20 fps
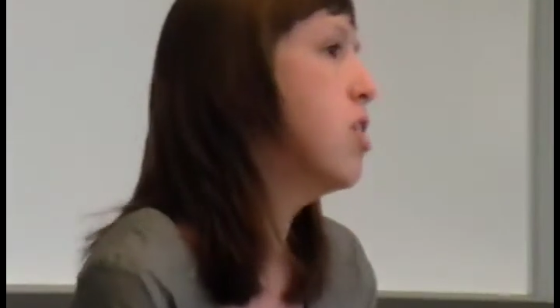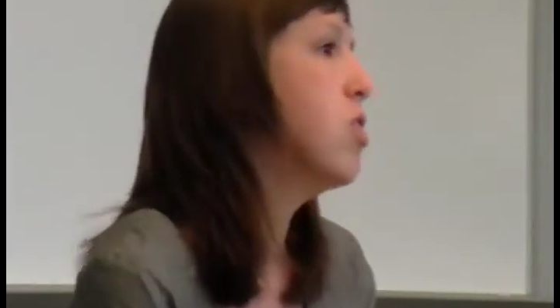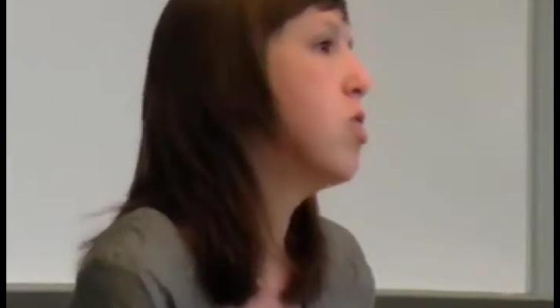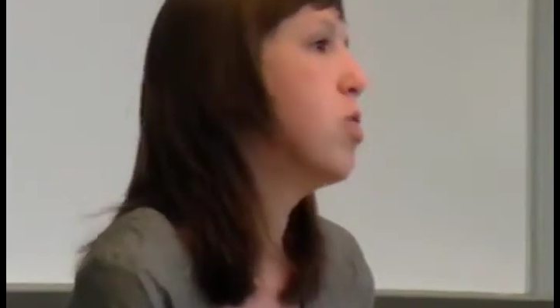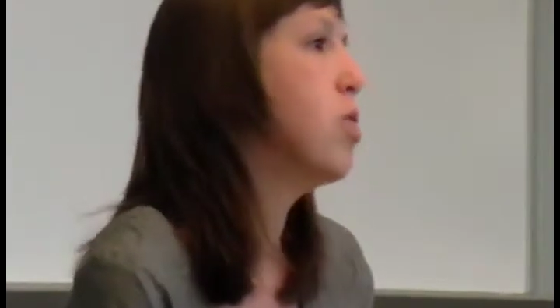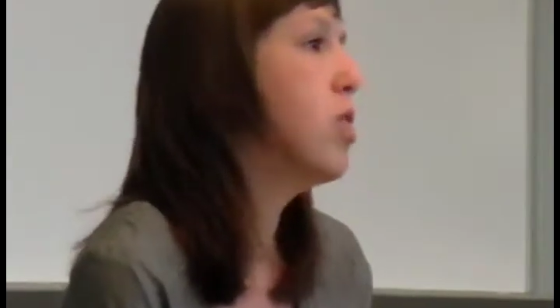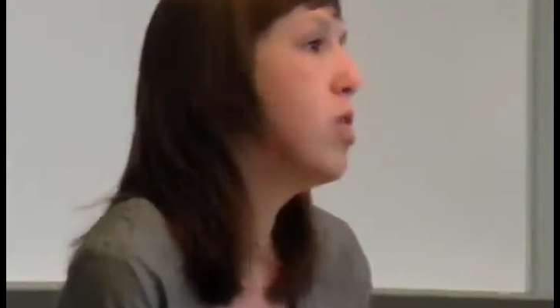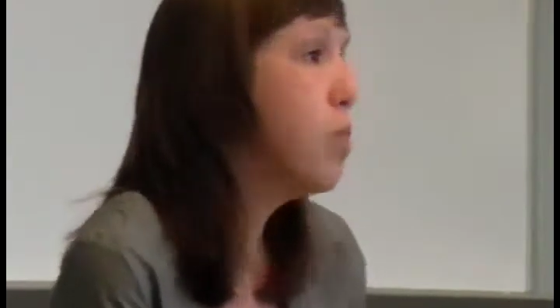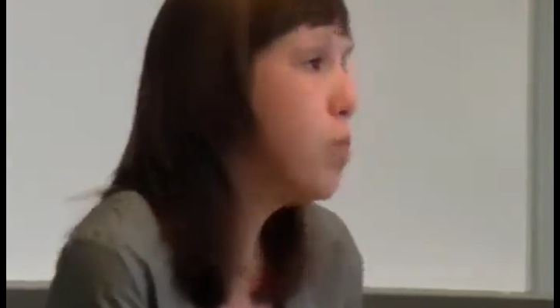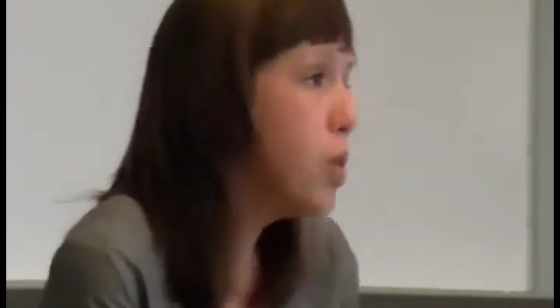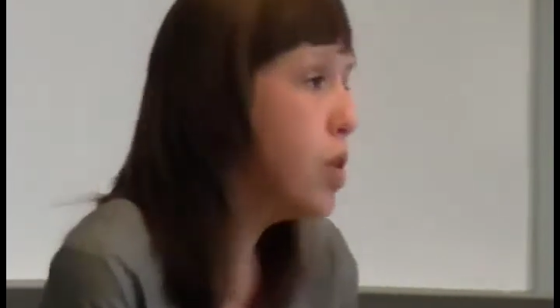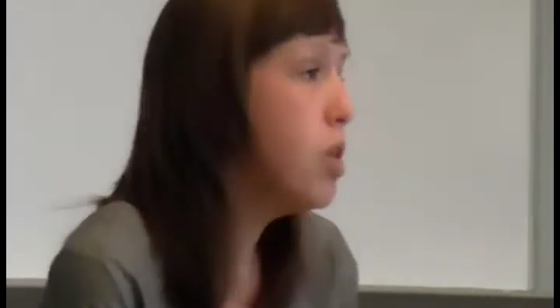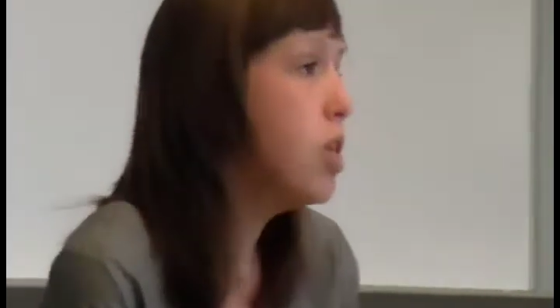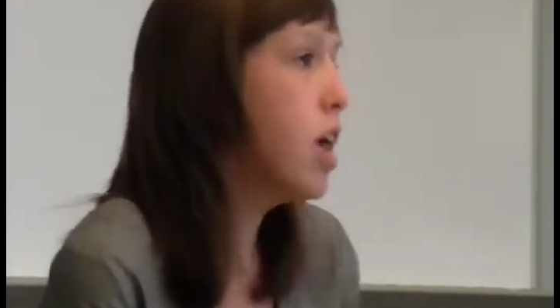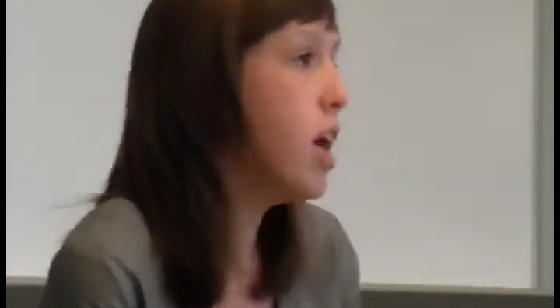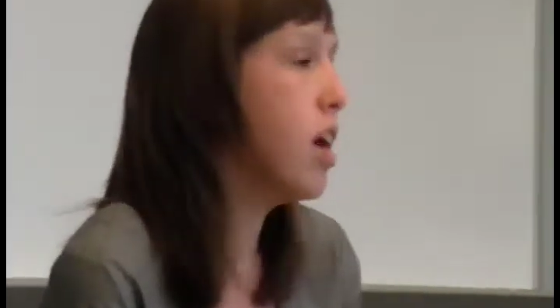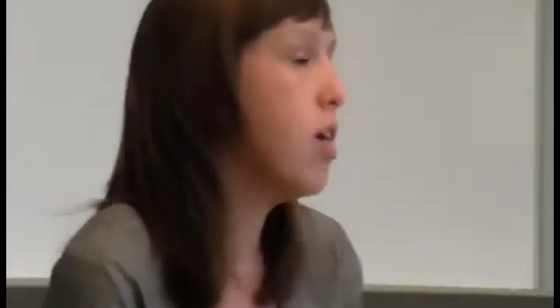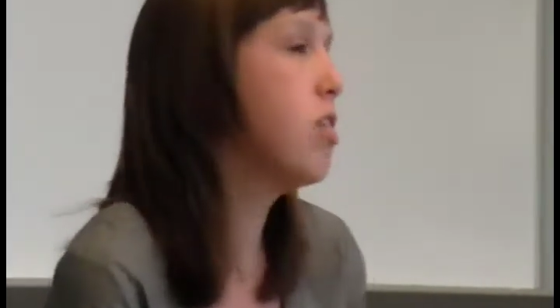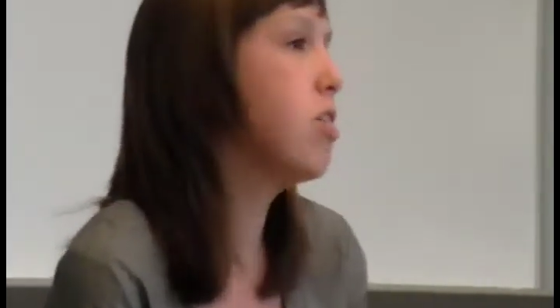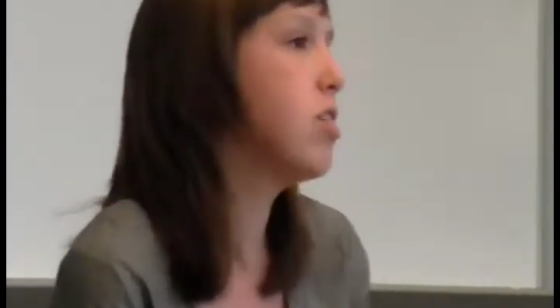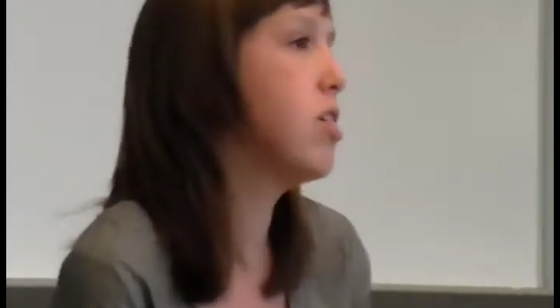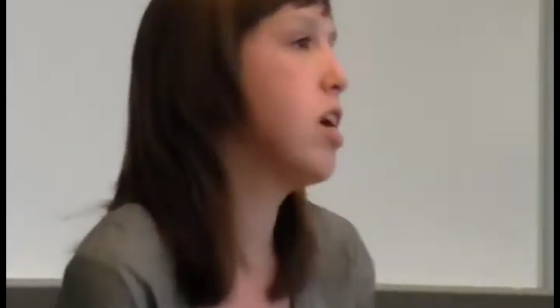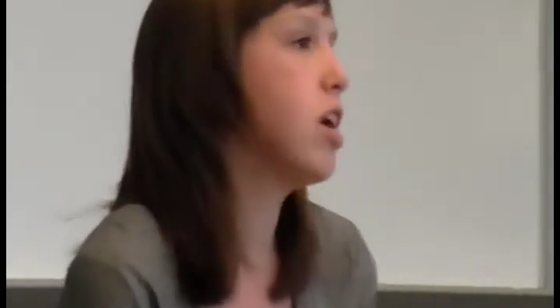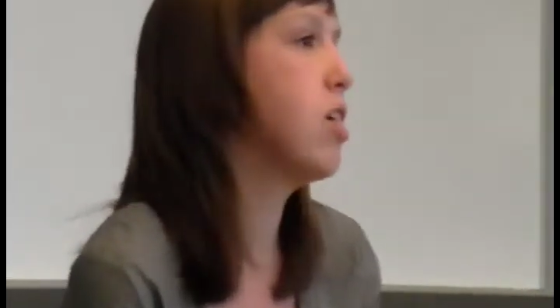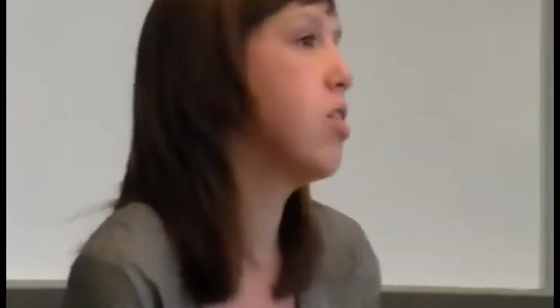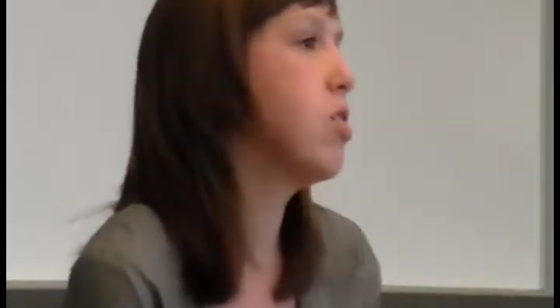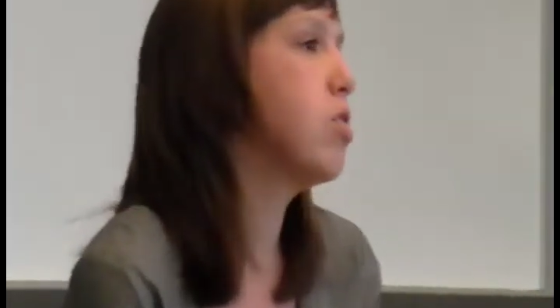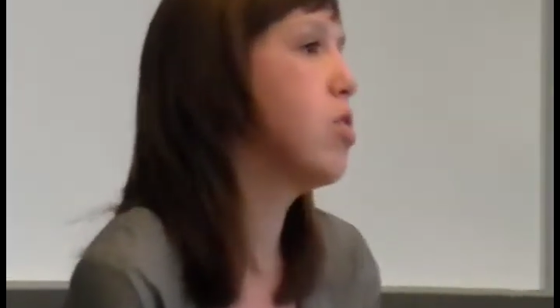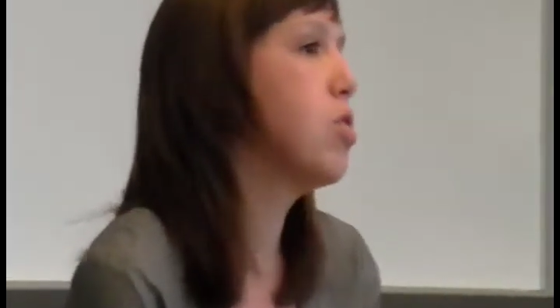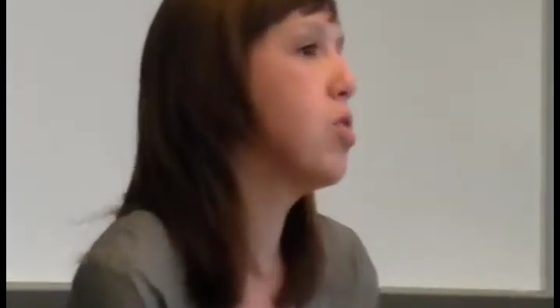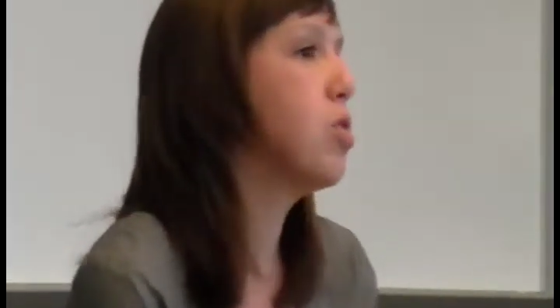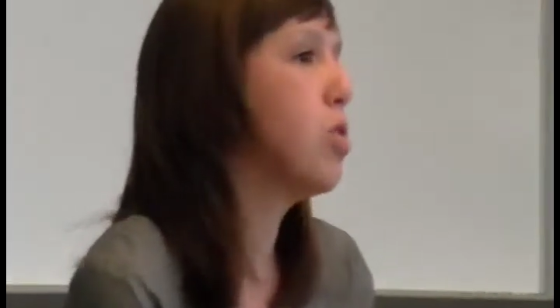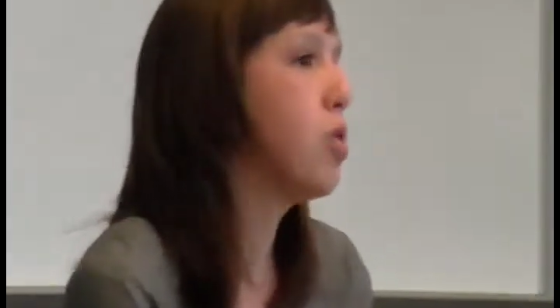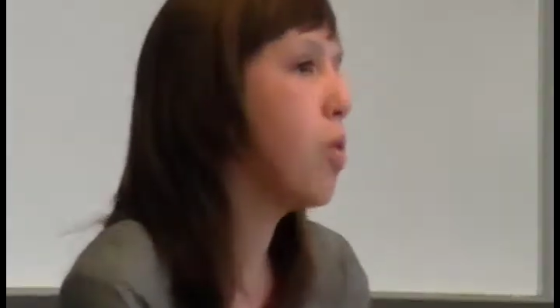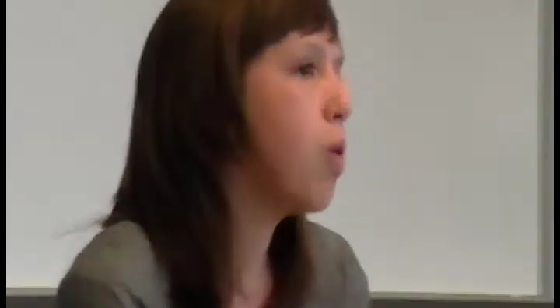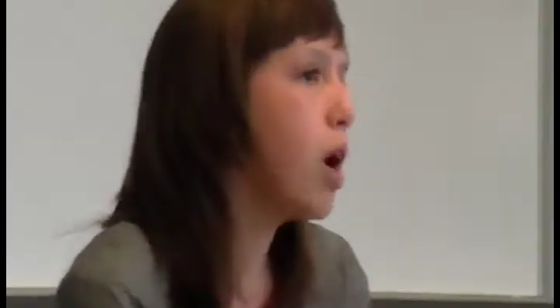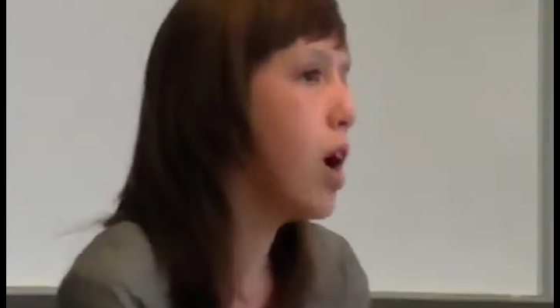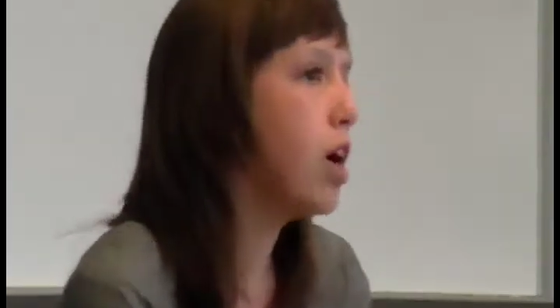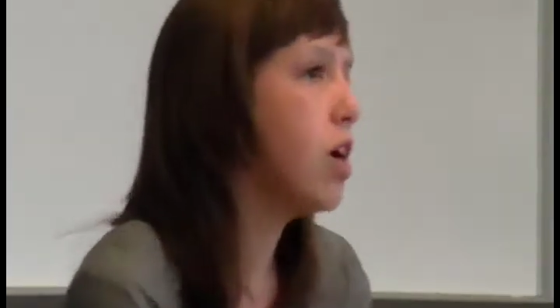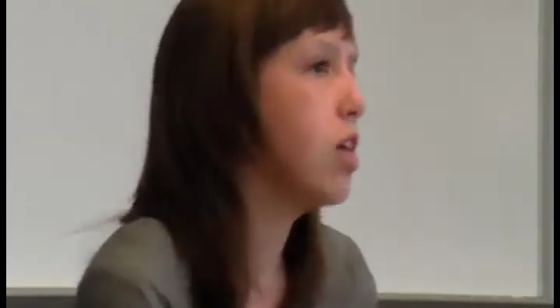So we would like Sodexo to
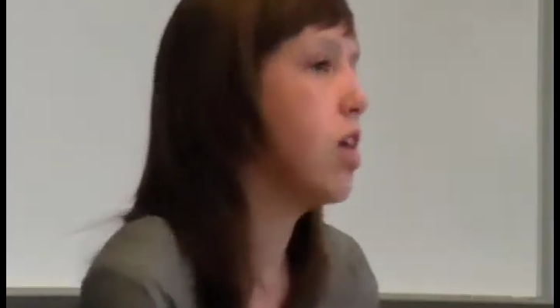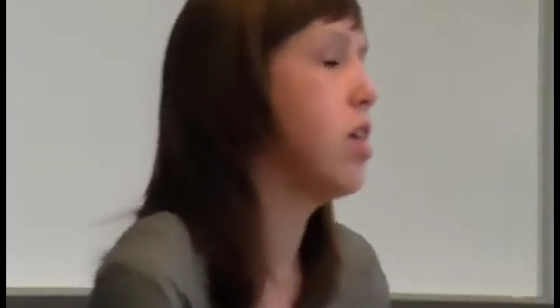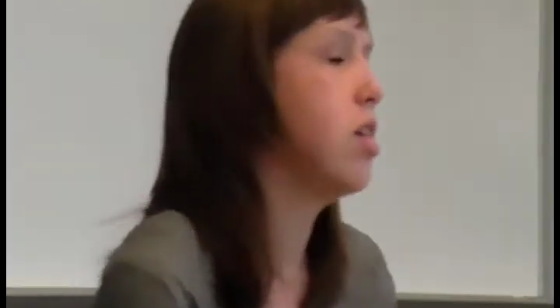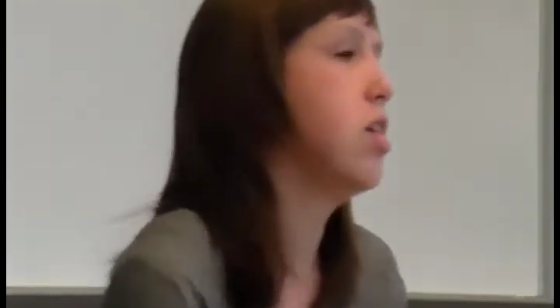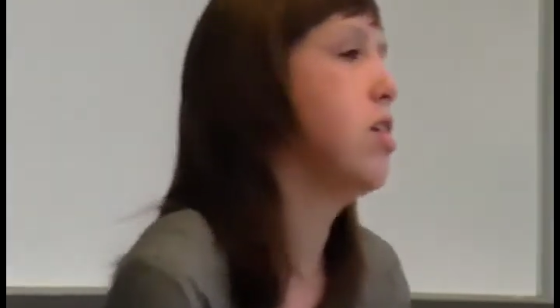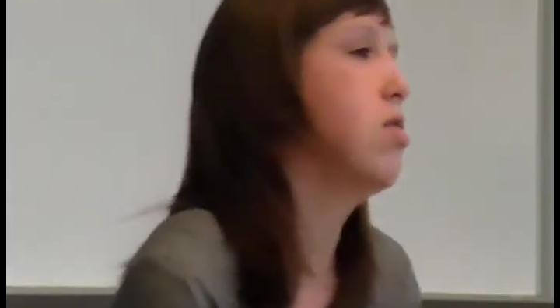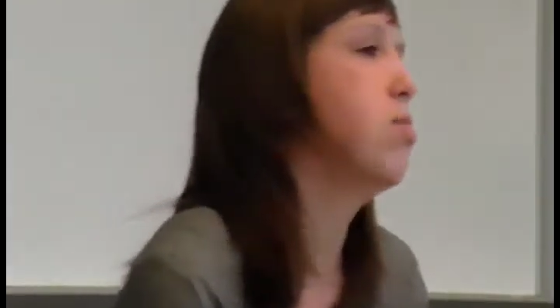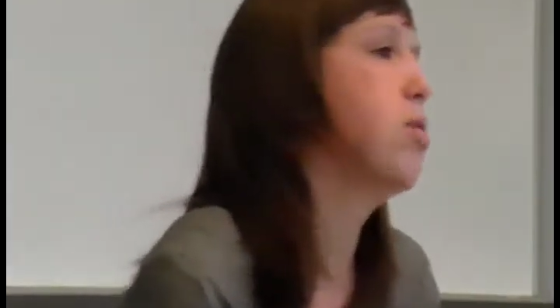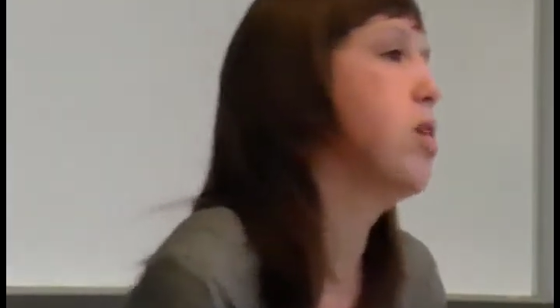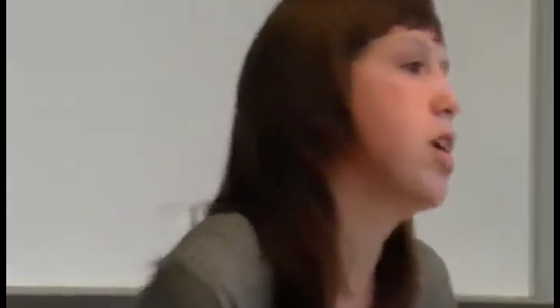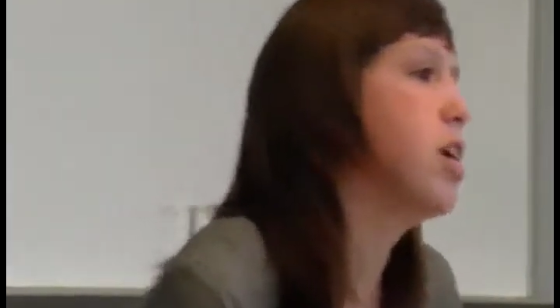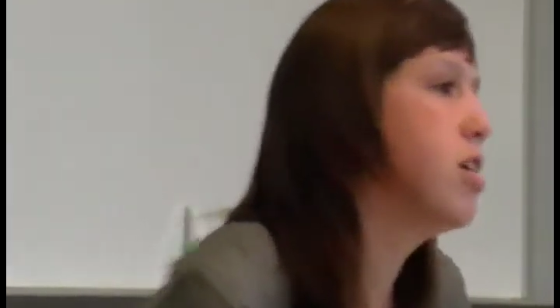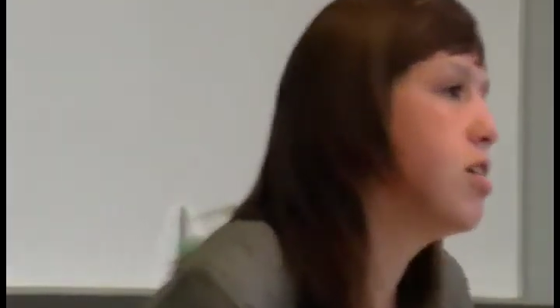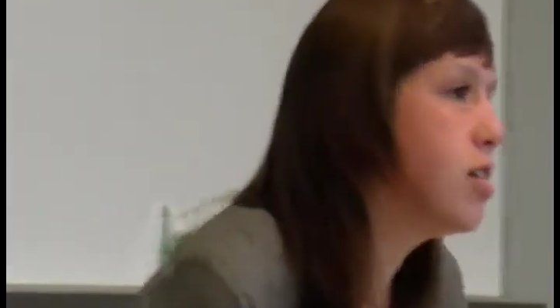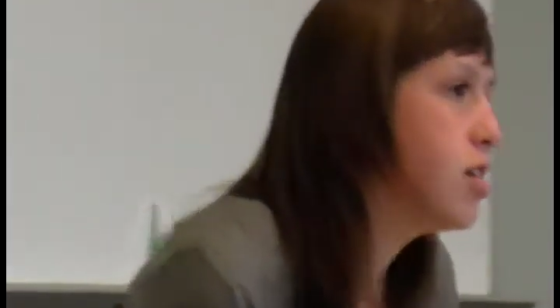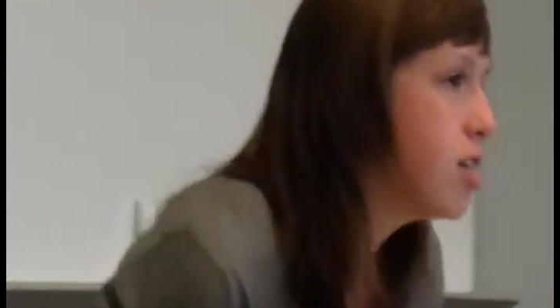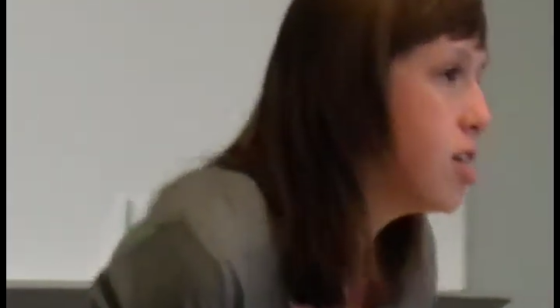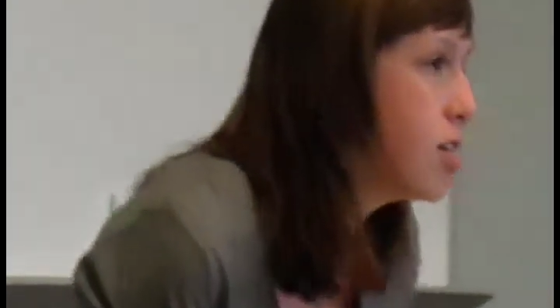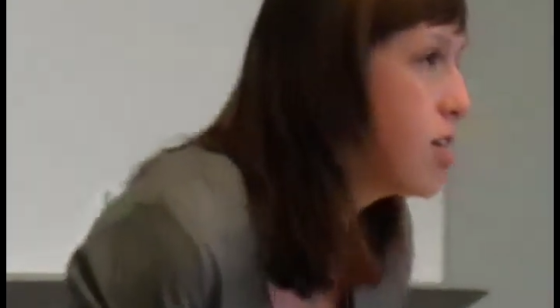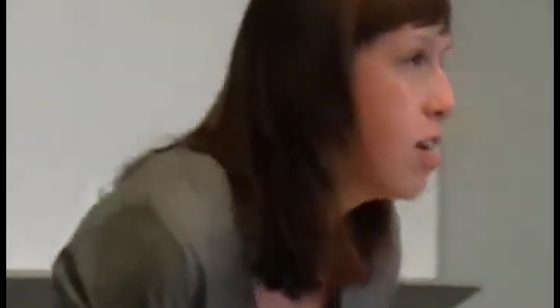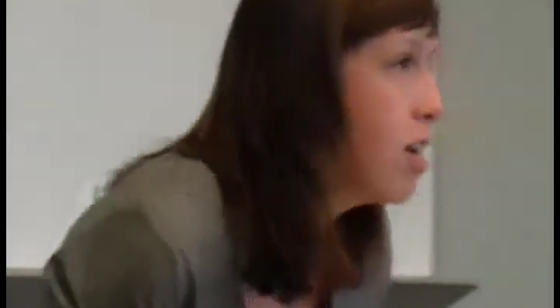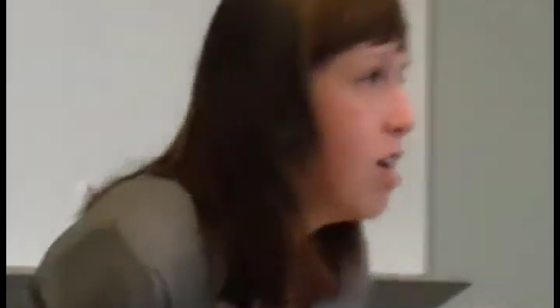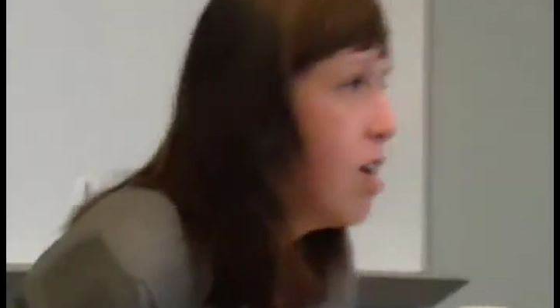require that these places